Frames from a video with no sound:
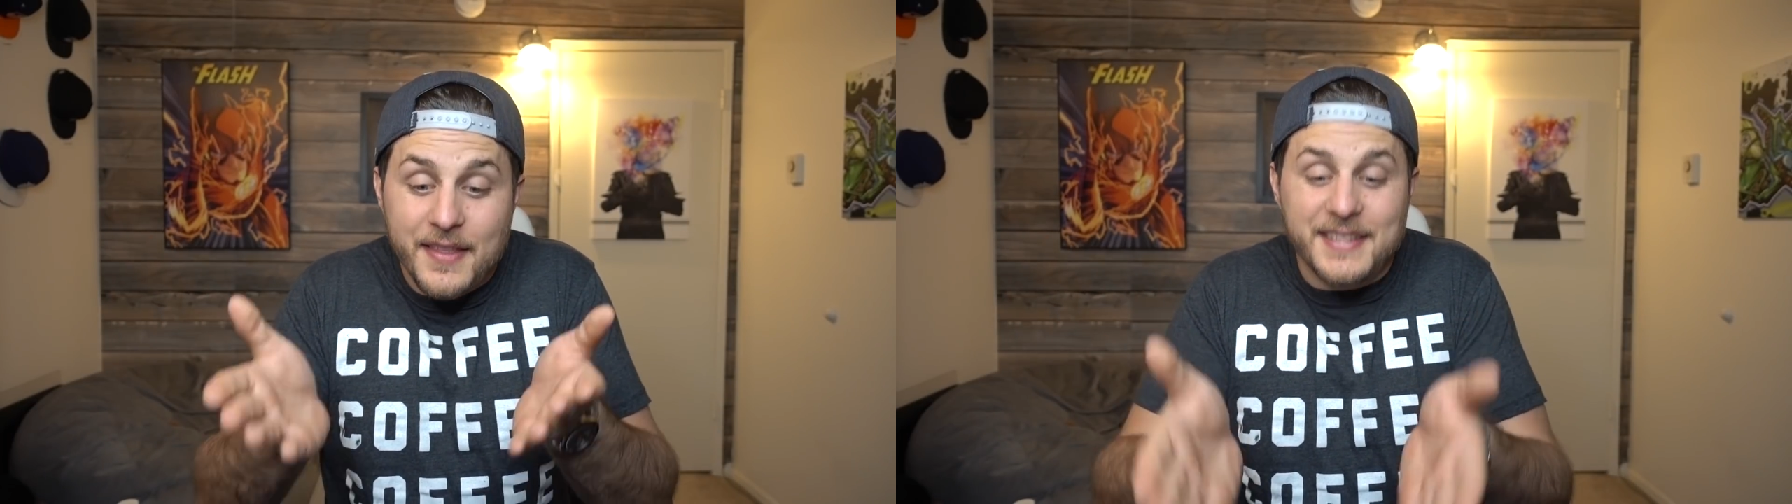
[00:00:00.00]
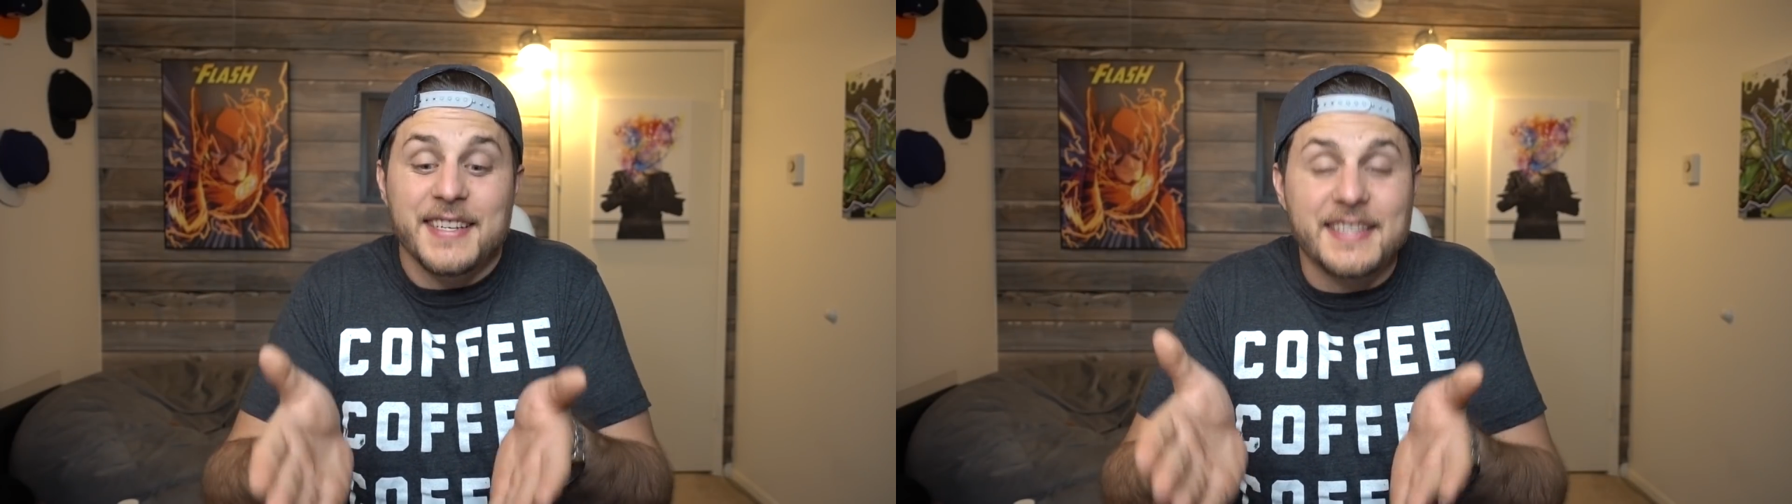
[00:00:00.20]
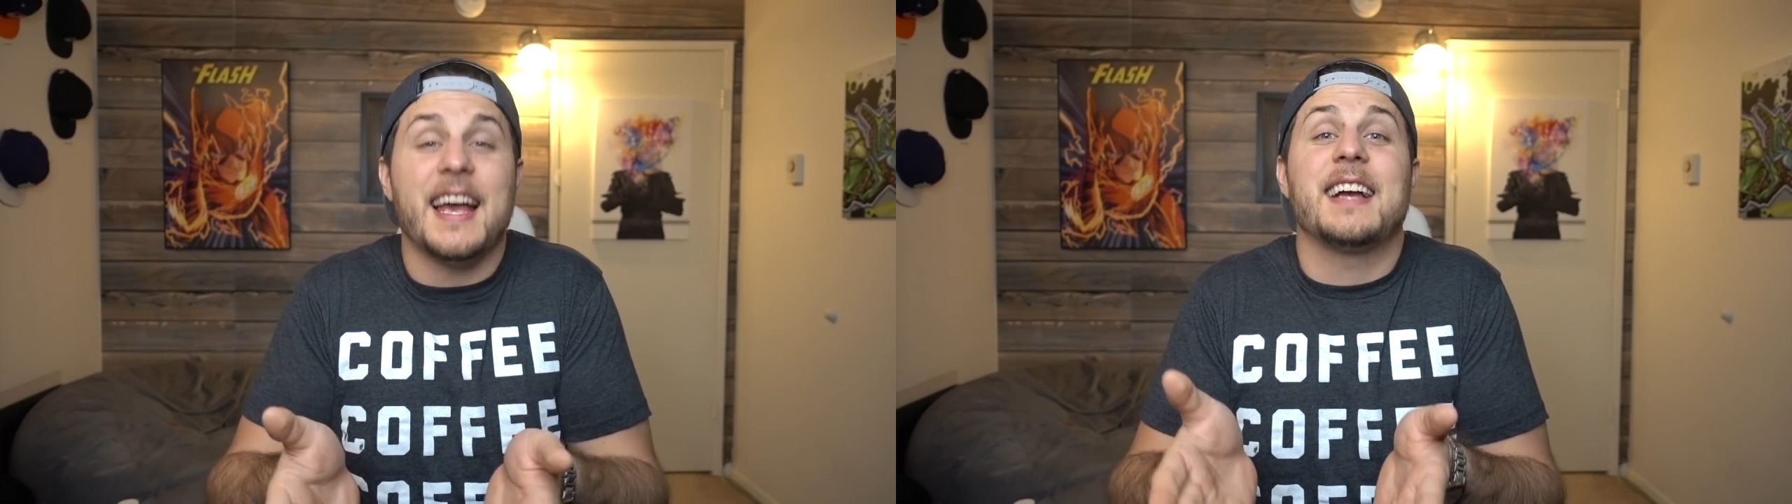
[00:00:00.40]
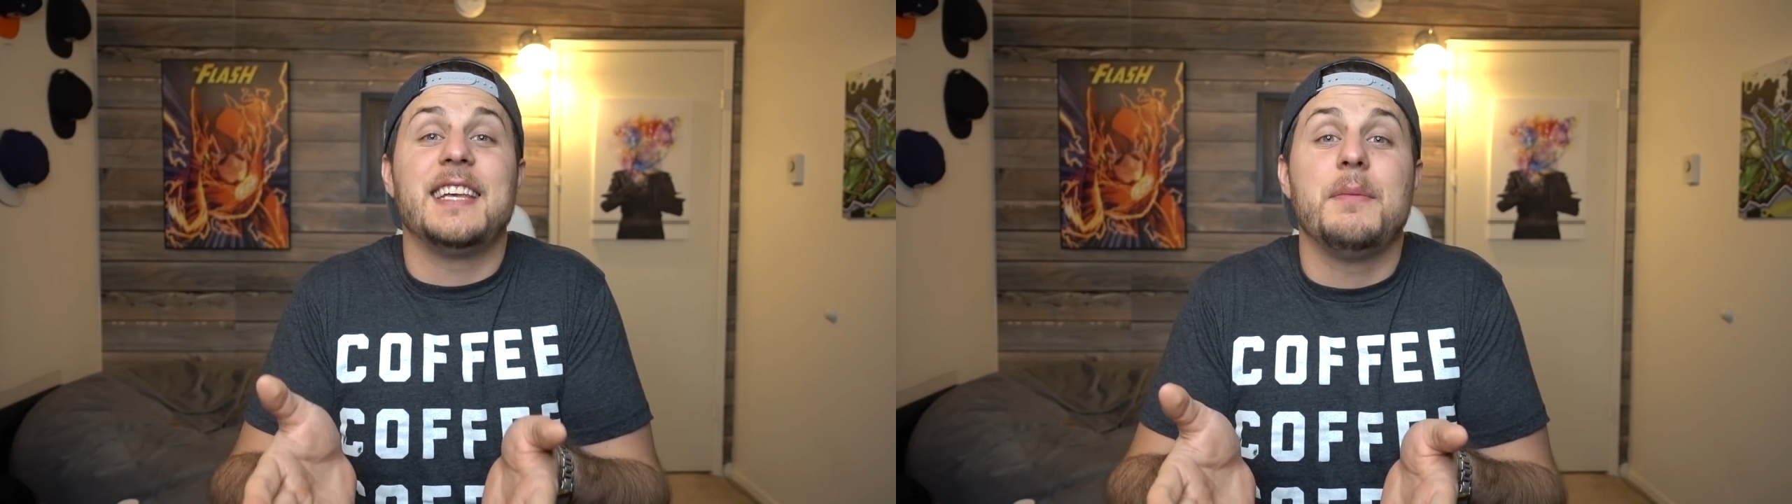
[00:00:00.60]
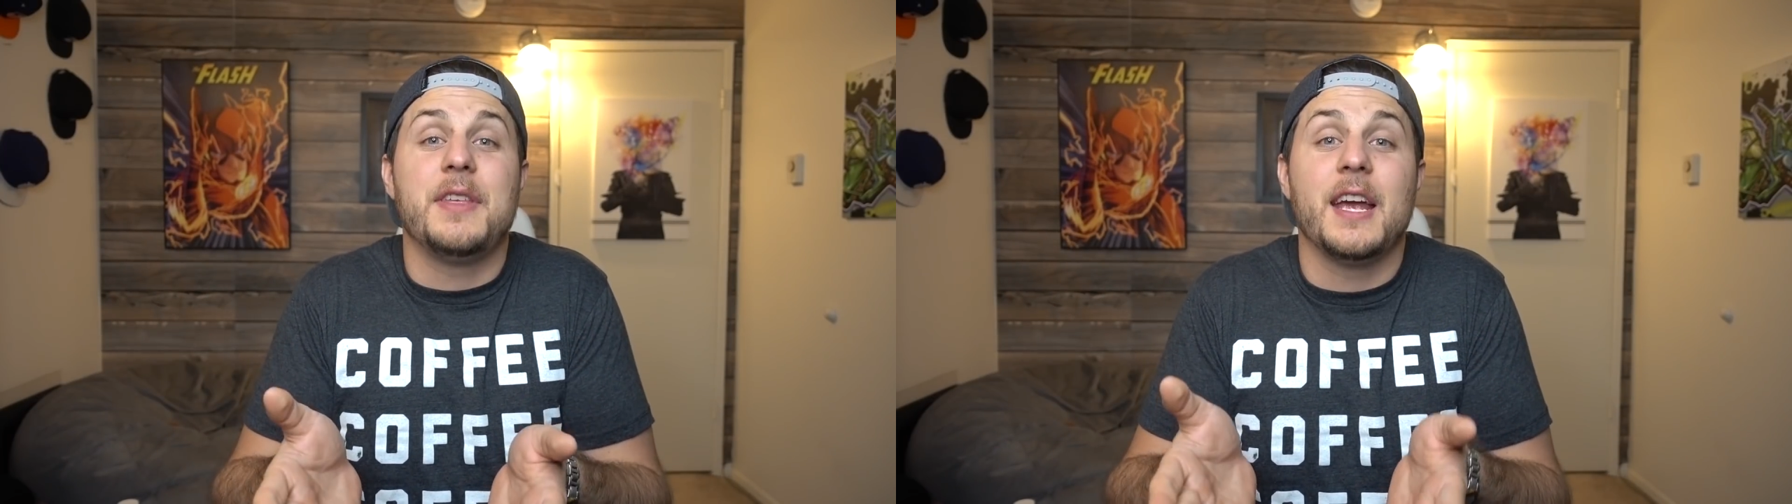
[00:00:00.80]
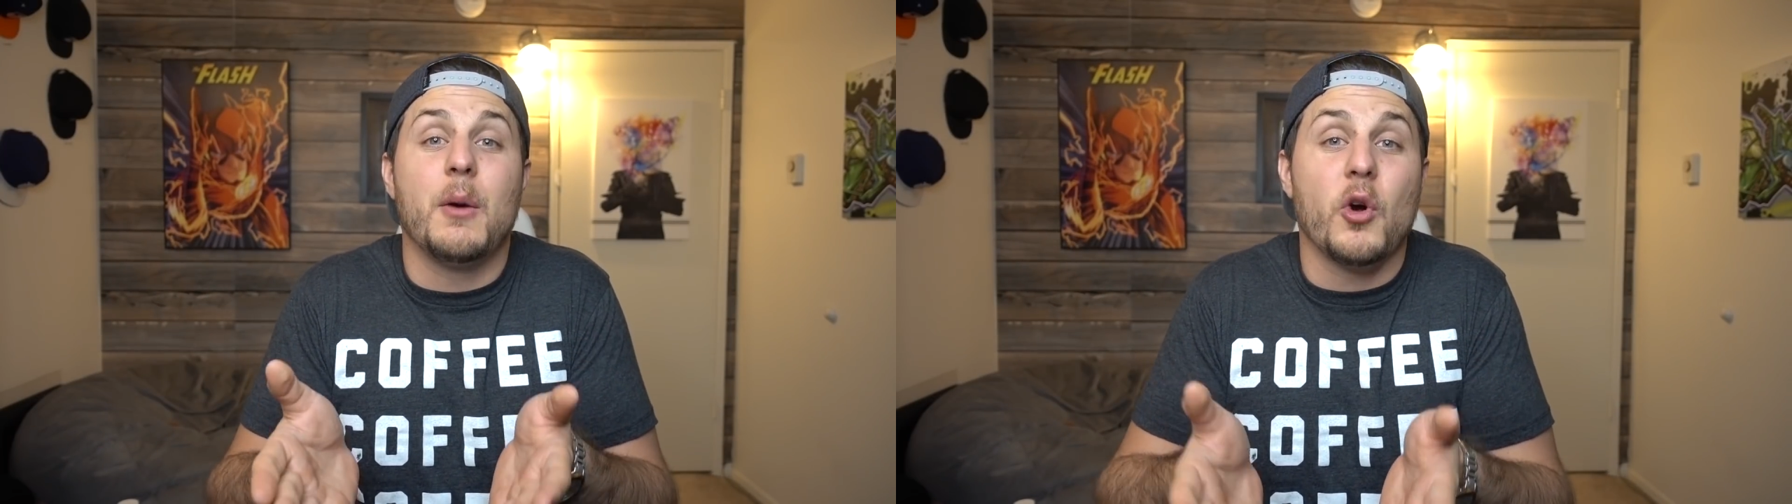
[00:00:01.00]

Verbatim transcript: this exact same thing.